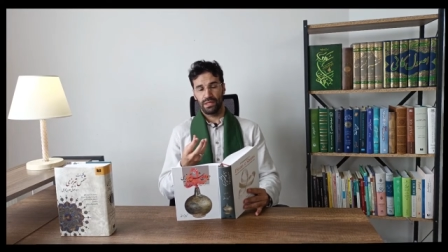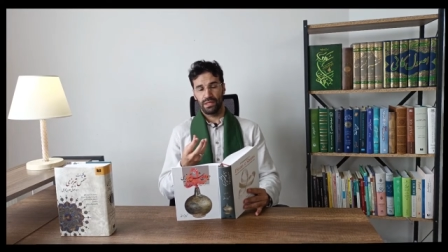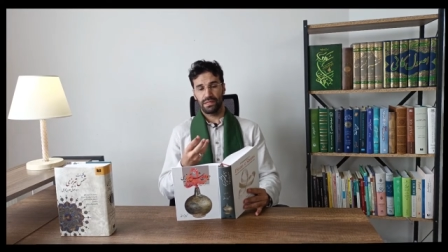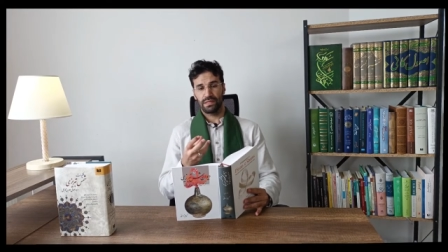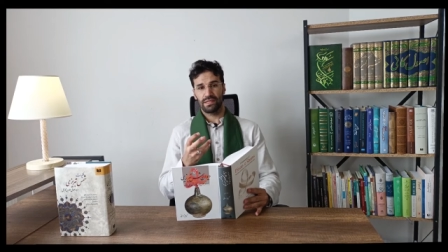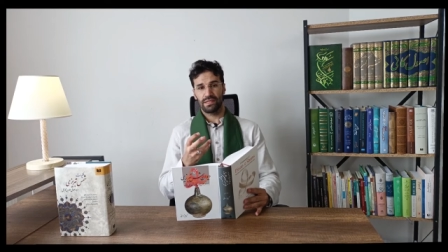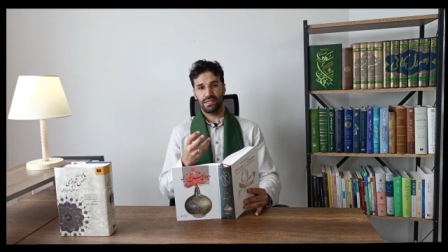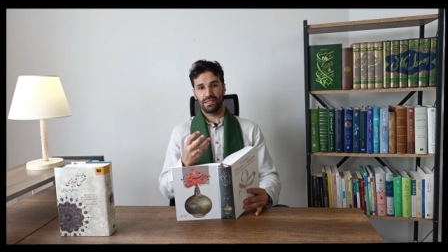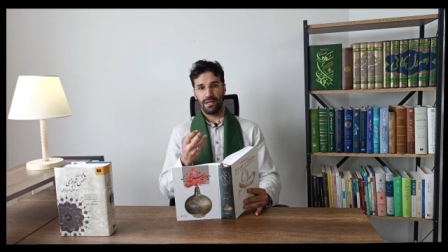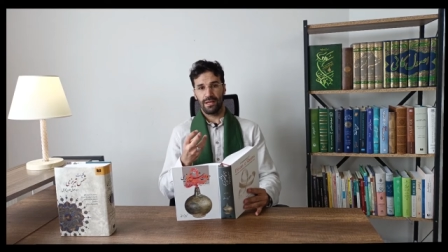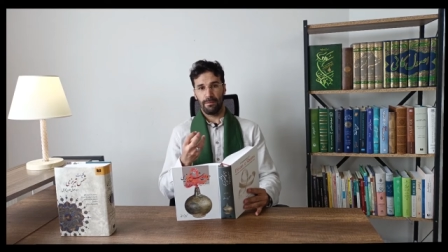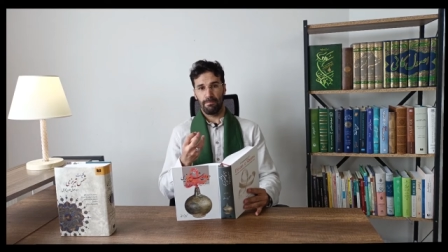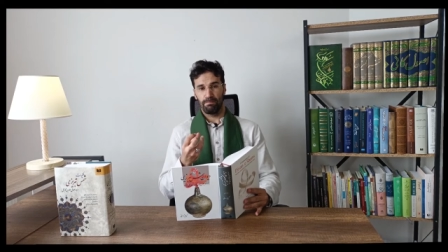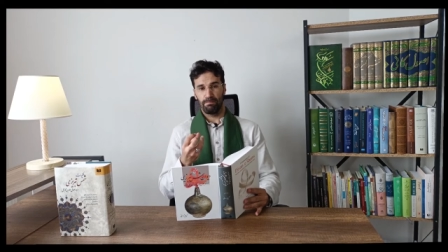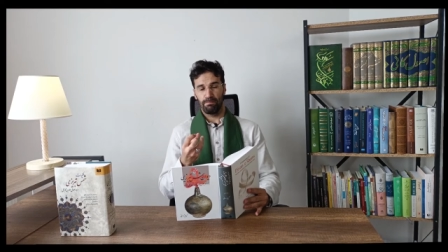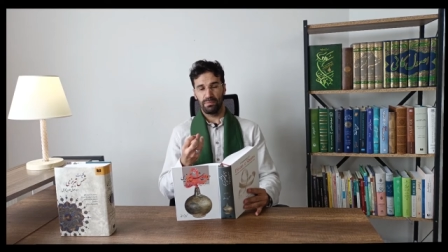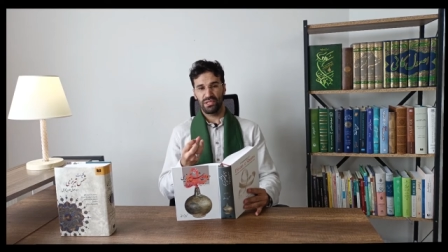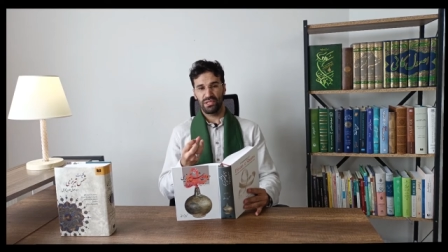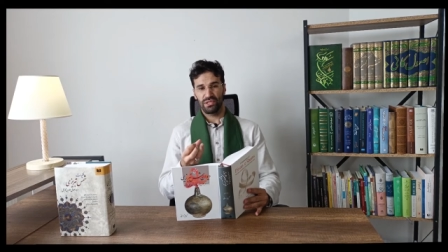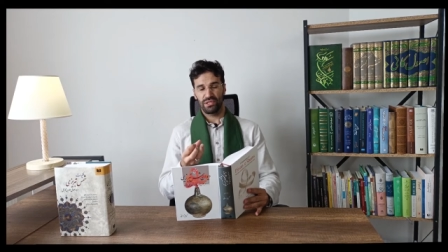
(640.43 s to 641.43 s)
It's a
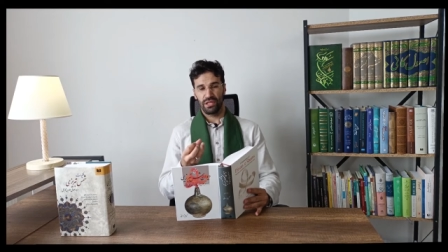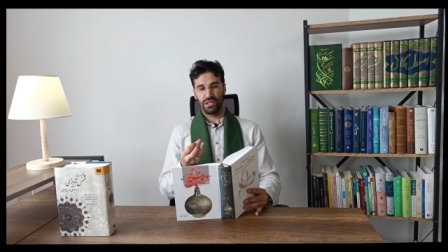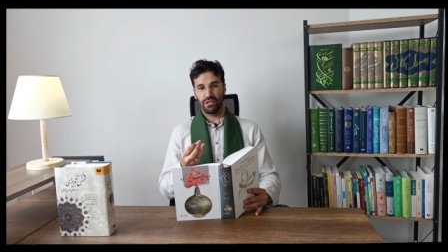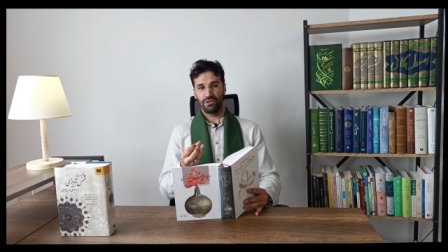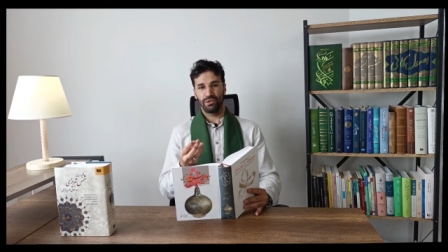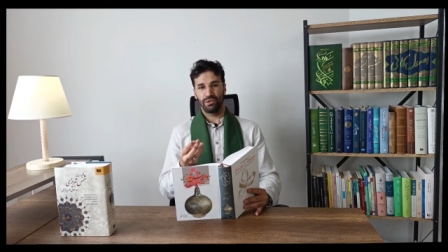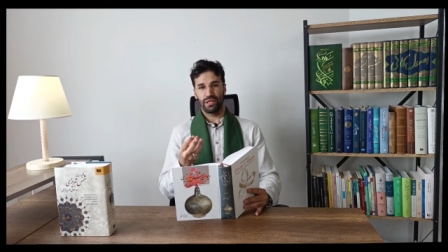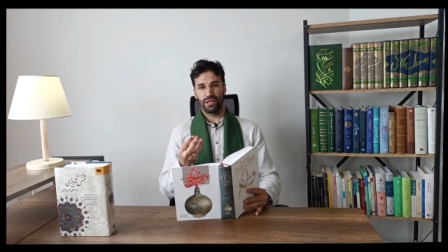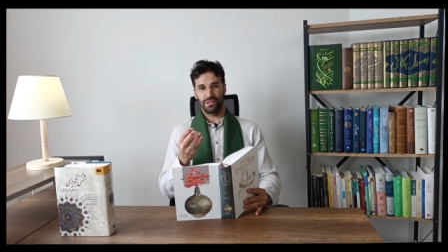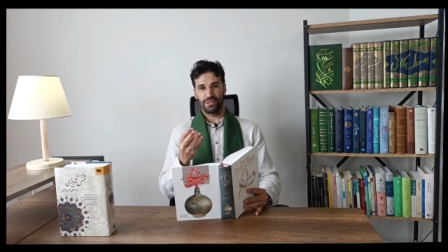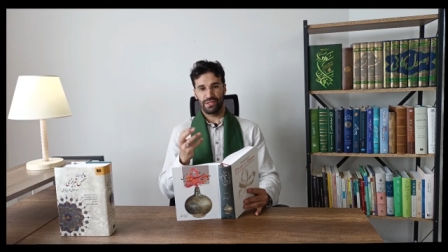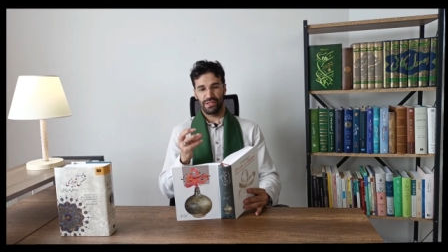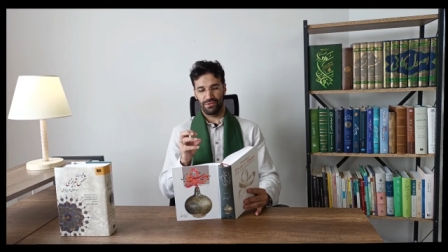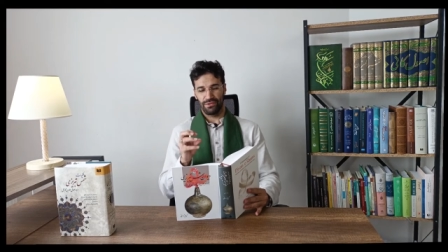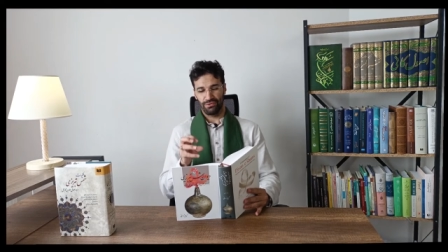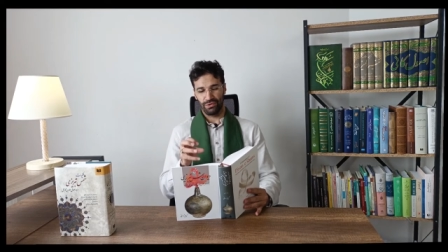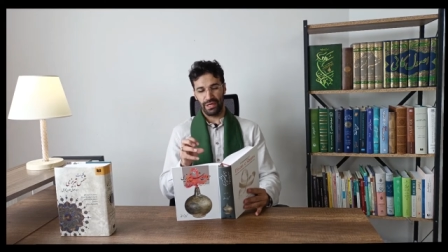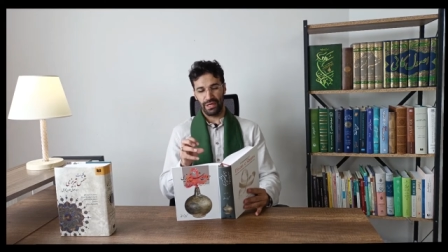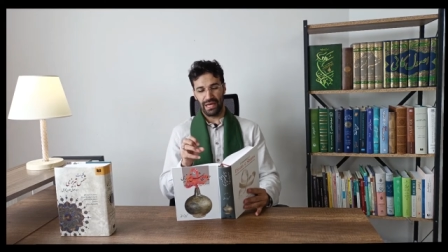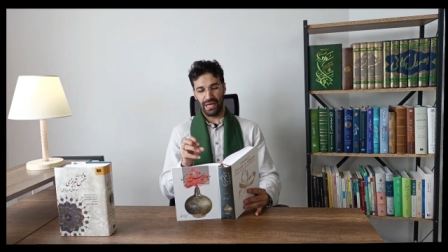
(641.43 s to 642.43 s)
mysterious
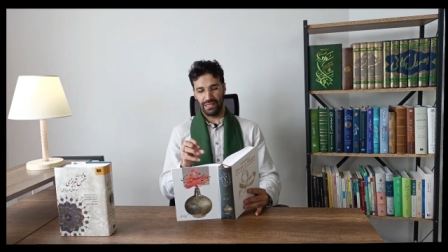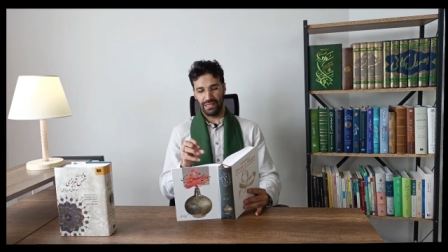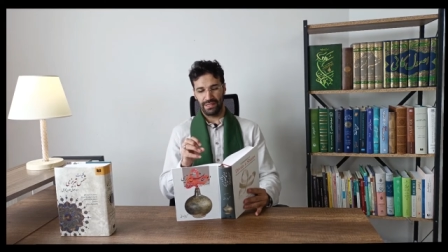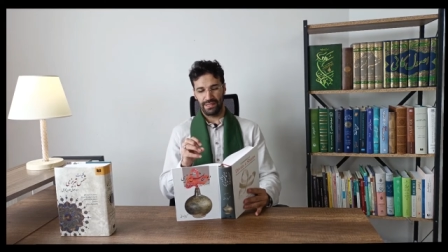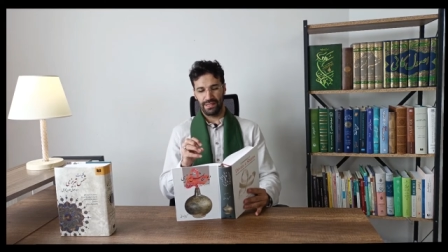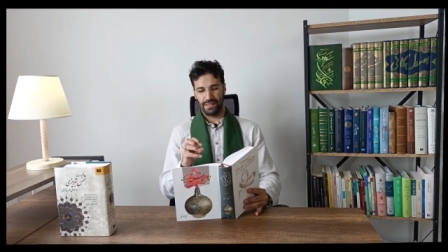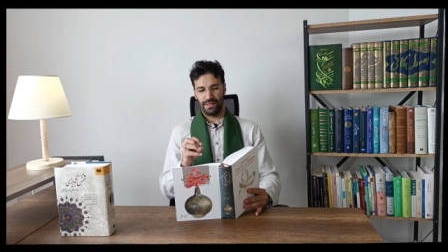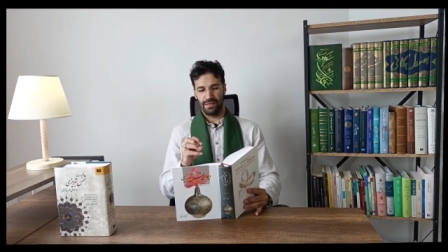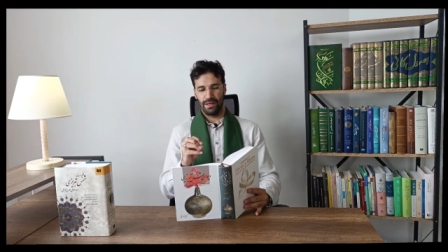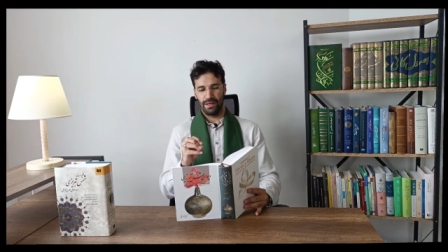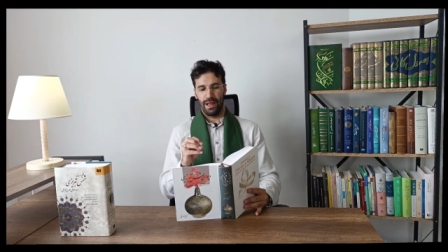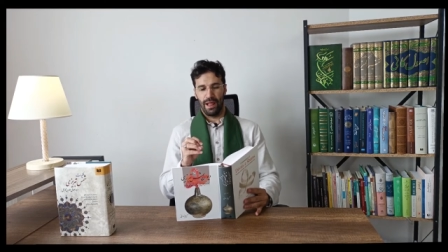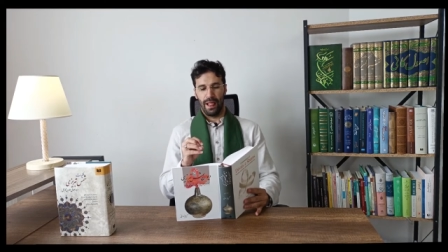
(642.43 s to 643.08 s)
reality.